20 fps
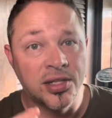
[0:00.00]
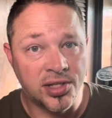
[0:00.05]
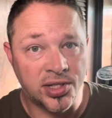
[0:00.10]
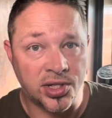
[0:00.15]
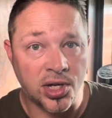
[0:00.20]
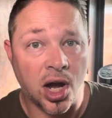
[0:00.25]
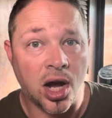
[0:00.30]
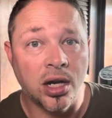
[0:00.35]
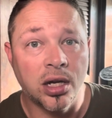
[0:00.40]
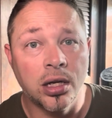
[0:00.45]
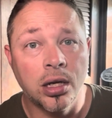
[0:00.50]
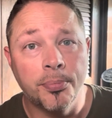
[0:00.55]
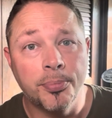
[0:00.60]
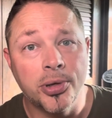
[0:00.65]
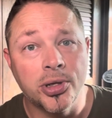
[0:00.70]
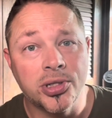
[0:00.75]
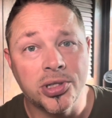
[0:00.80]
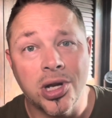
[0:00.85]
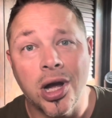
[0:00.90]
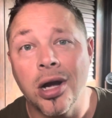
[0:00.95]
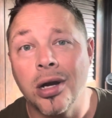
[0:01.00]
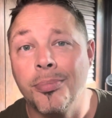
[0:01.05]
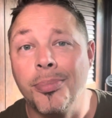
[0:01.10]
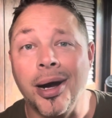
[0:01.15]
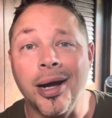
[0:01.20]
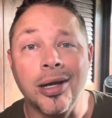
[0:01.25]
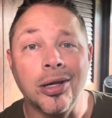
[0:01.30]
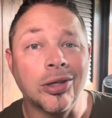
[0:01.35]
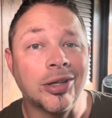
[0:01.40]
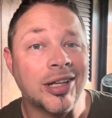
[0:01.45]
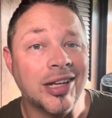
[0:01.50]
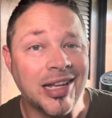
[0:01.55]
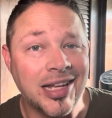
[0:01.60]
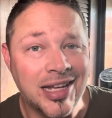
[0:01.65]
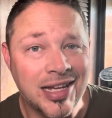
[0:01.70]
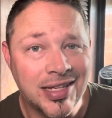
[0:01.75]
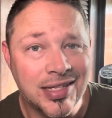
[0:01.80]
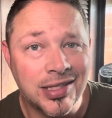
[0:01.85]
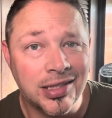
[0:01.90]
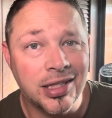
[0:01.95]
Stocking up your stockpile can
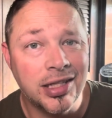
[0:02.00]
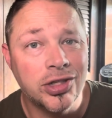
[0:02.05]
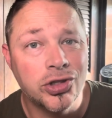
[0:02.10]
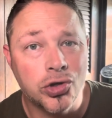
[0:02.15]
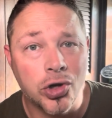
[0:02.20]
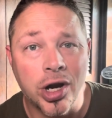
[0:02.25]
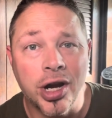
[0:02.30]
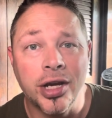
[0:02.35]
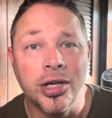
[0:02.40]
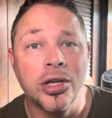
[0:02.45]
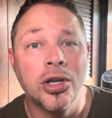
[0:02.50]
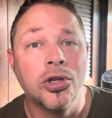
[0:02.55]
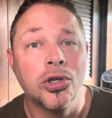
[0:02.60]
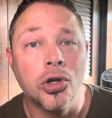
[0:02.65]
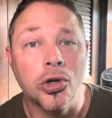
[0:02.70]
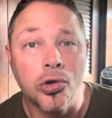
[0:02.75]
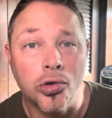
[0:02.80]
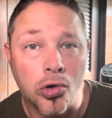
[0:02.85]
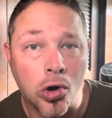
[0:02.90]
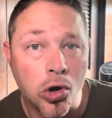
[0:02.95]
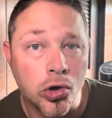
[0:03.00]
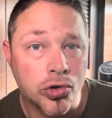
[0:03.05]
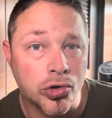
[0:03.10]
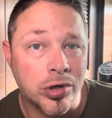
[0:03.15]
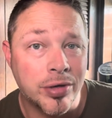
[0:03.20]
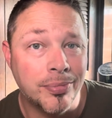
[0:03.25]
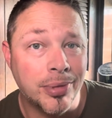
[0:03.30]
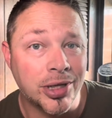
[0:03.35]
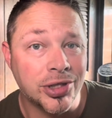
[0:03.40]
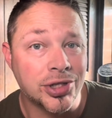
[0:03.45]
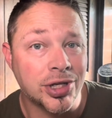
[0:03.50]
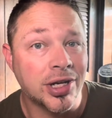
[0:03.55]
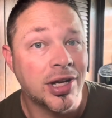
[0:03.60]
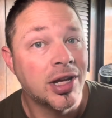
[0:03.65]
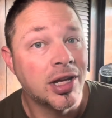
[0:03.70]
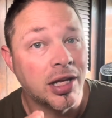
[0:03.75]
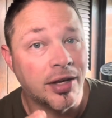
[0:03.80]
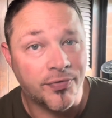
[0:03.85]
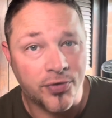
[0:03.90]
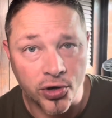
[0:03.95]
easily drain your grocery budget
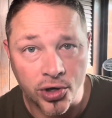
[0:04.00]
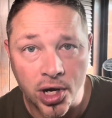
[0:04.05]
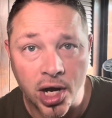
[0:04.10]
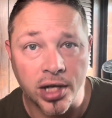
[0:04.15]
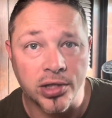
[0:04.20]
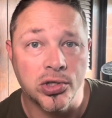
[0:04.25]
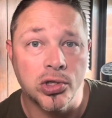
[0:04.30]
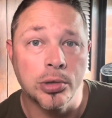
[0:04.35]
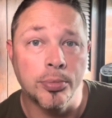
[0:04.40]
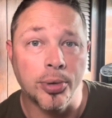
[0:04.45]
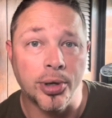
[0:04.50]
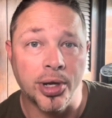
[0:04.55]
if you're not super